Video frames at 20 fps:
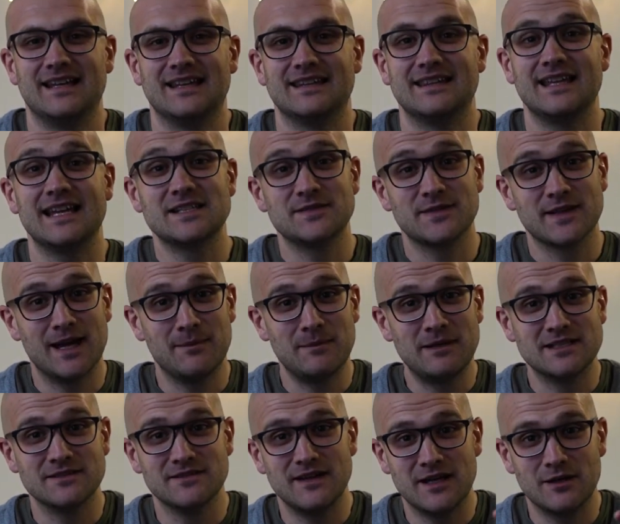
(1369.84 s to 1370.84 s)
Thanks for coming
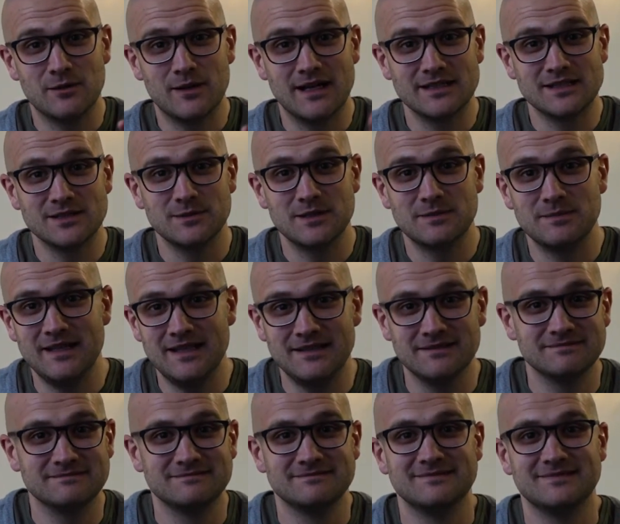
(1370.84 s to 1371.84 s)
to Vanuatu with me.
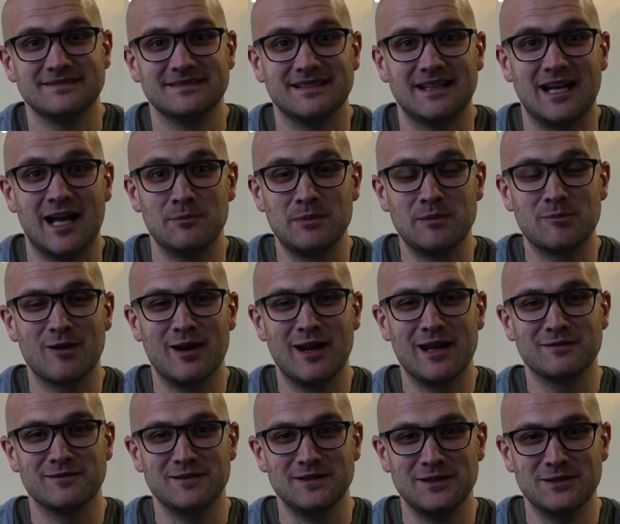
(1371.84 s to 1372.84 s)
I'll be
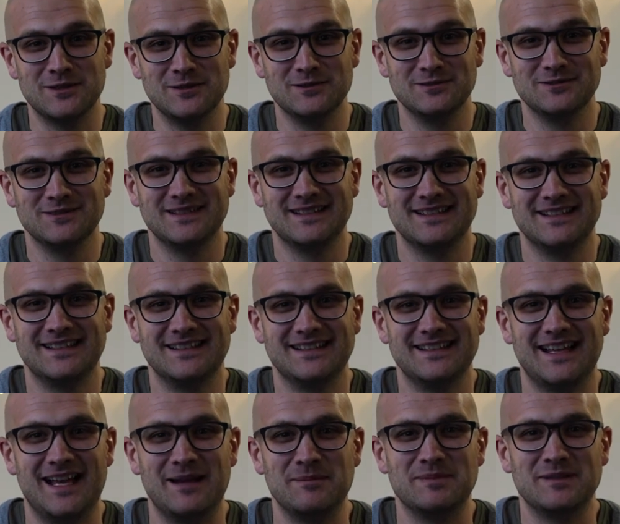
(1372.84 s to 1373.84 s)
praying for you,
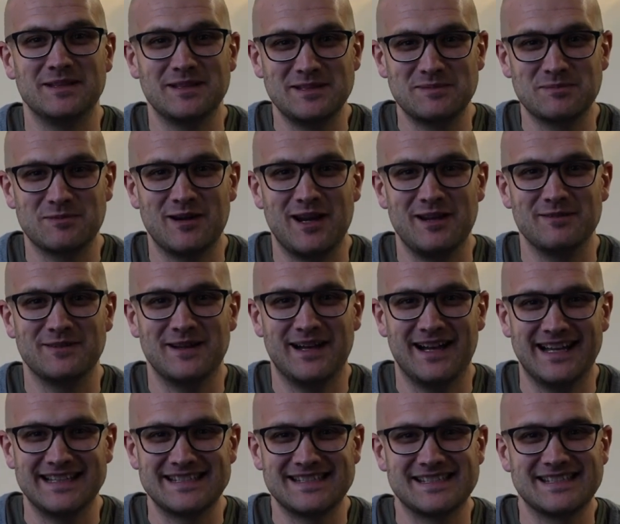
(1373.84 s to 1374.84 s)
and please pray for
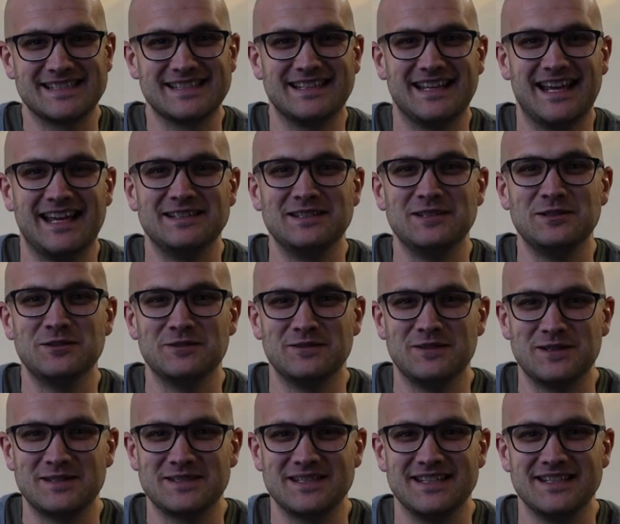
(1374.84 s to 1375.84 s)
us and the
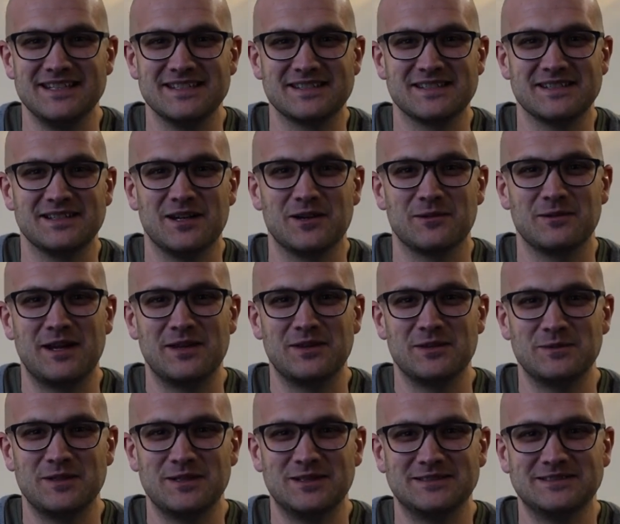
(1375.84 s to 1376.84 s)
universities around the
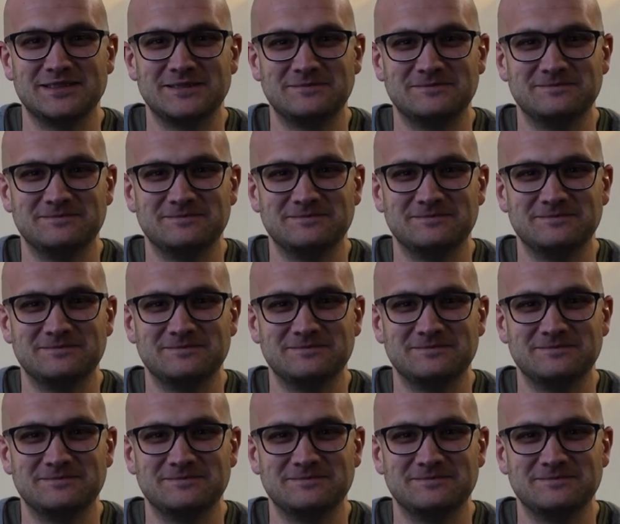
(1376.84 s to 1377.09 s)
world.